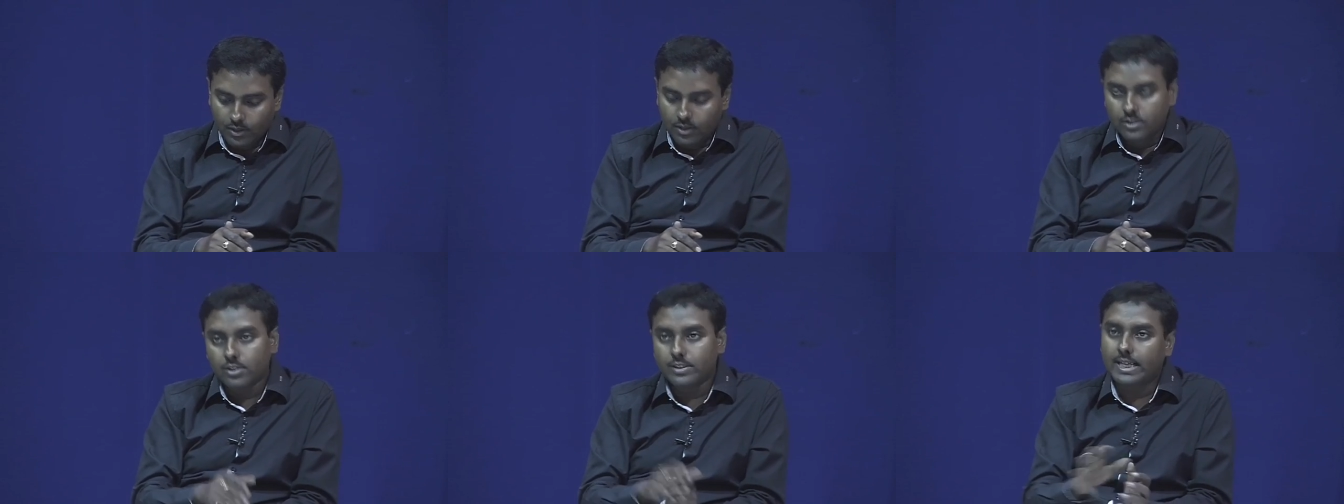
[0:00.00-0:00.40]

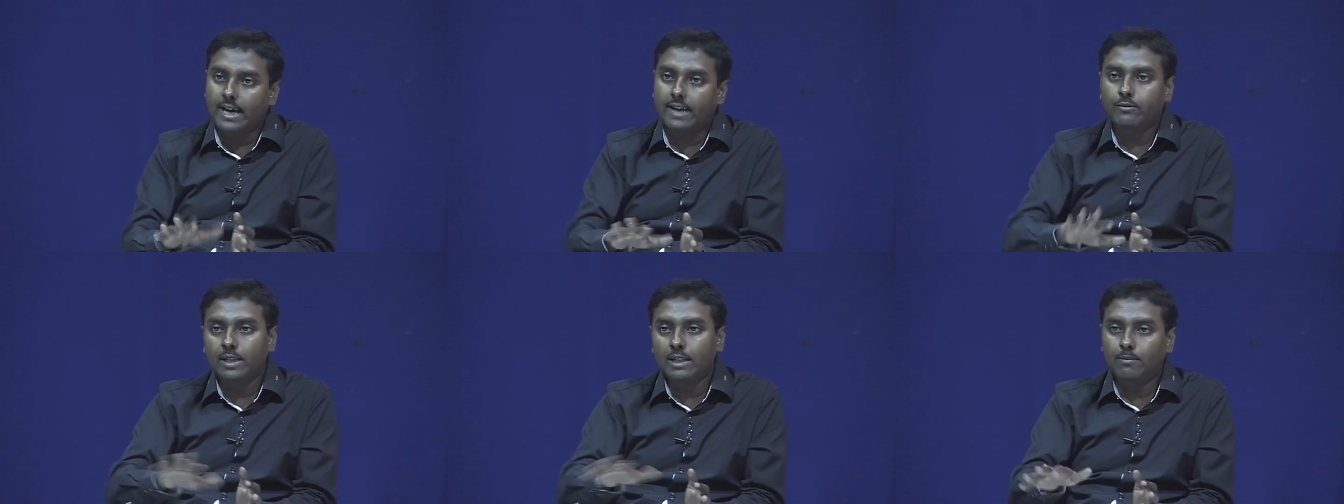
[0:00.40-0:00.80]
So,
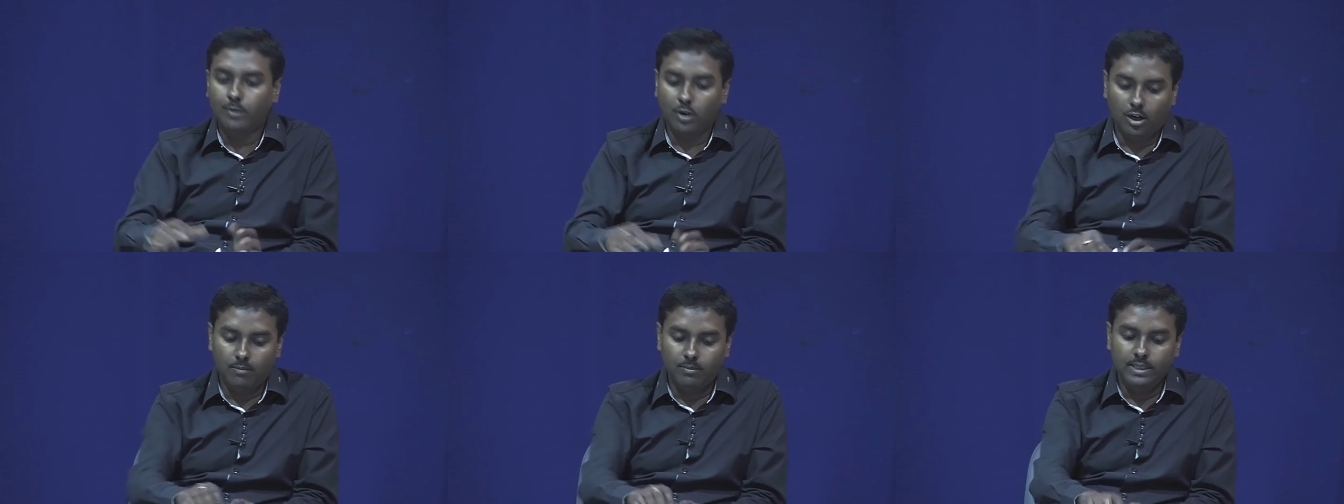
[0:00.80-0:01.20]
there will
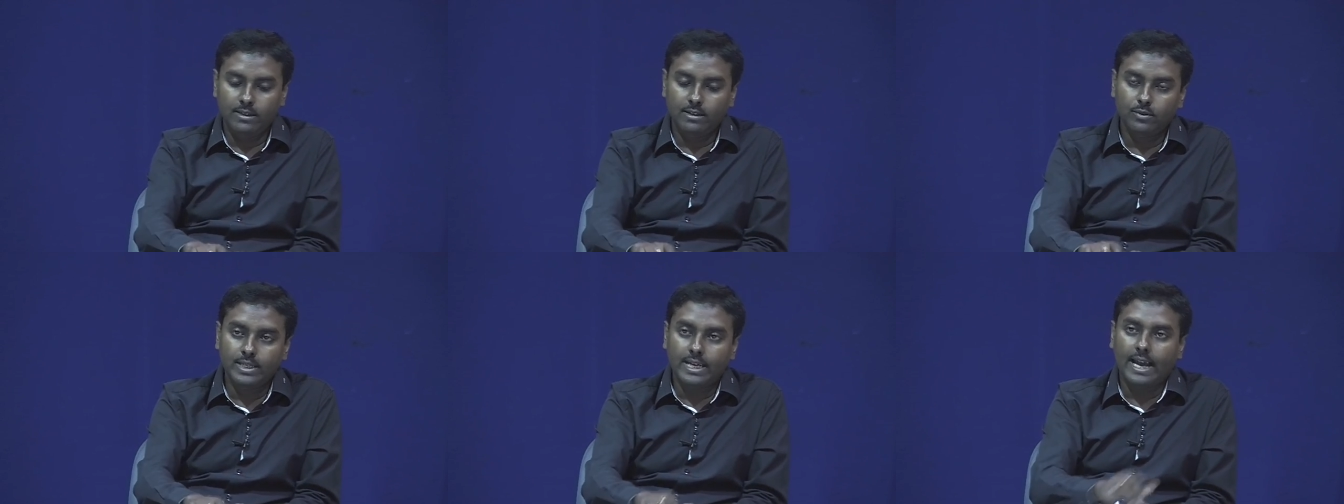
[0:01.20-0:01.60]
probably
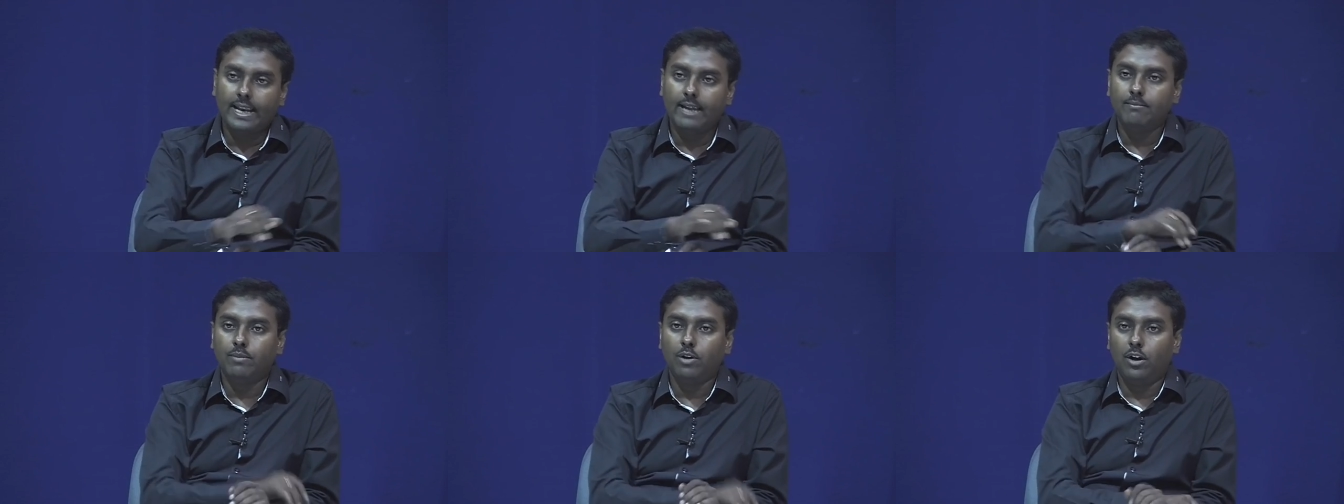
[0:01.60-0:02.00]
we can
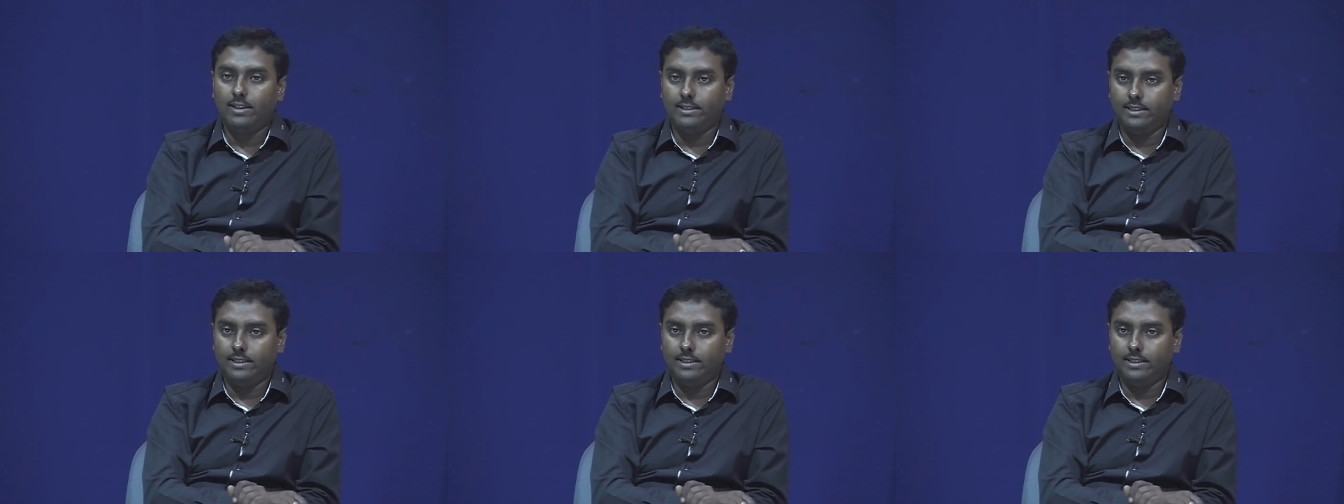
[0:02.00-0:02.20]
employ